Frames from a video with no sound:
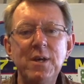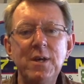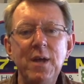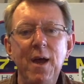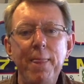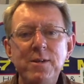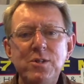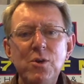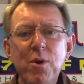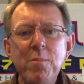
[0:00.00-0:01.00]
and they
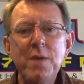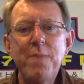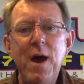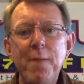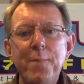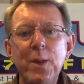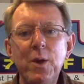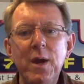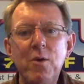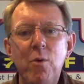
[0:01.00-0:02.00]
still remain
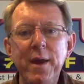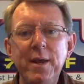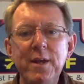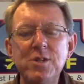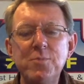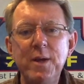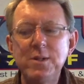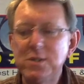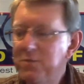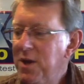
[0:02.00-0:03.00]
popular and quite
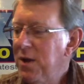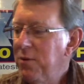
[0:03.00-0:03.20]
inexpensive.